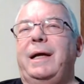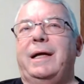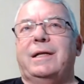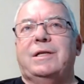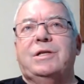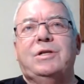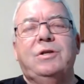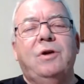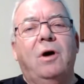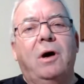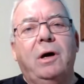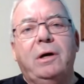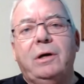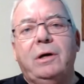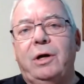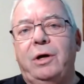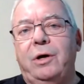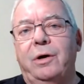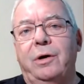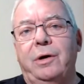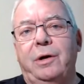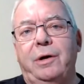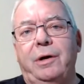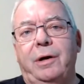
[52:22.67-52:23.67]
it's not
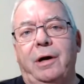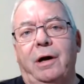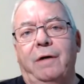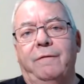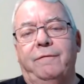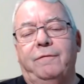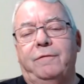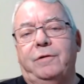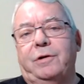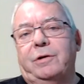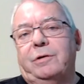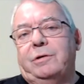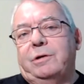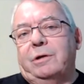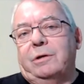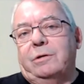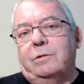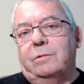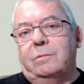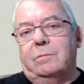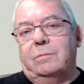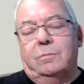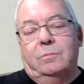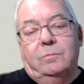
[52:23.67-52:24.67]
good enough to
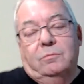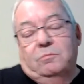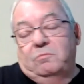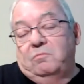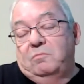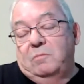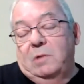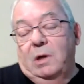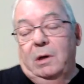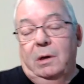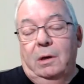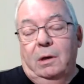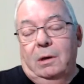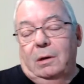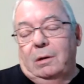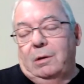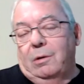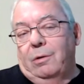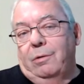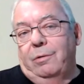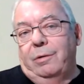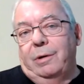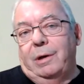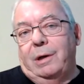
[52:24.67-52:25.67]
just
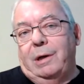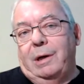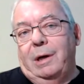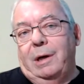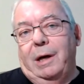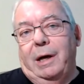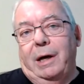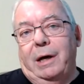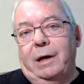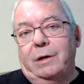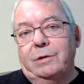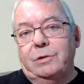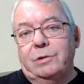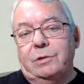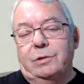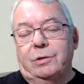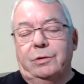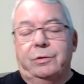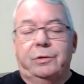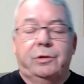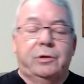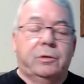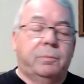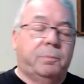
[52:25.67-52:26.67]
go to class,
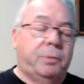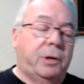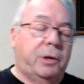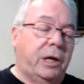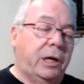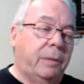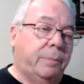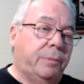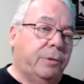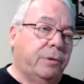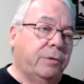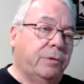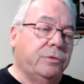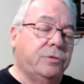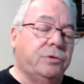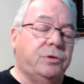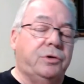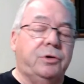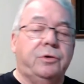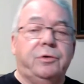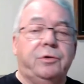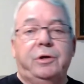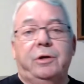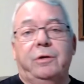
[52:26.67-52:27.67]
do your papers,
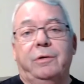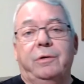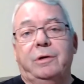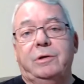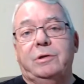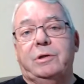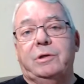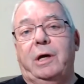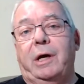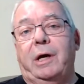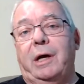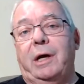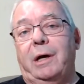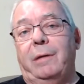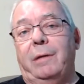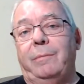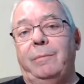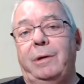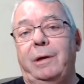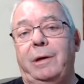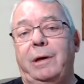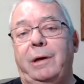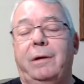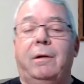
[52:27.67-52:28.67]
do your
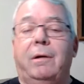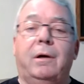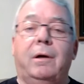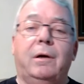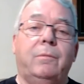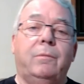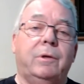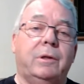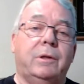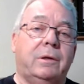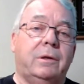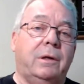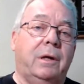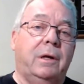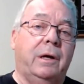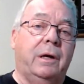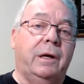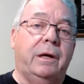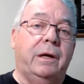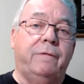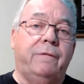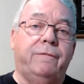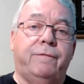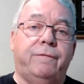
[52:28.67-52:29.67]
exam, get on with
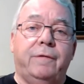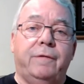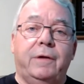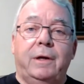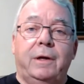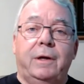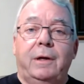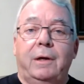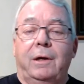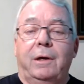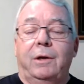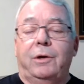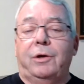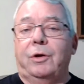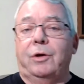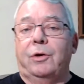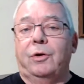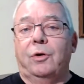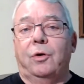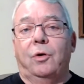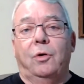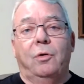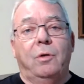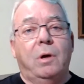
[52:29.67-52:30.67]
life. You
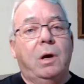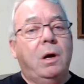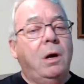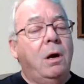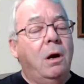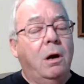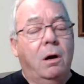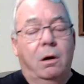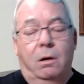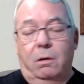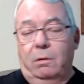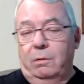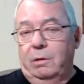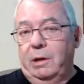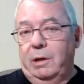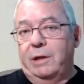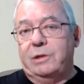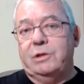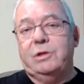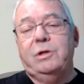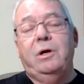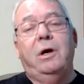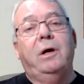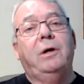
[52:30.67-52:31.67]
know, no,
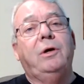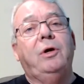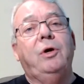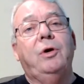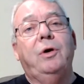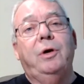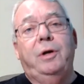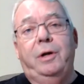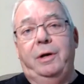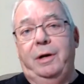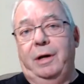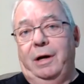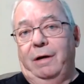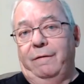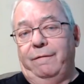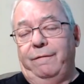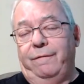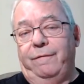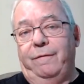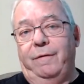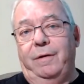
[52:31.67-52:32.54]
that's not good enough.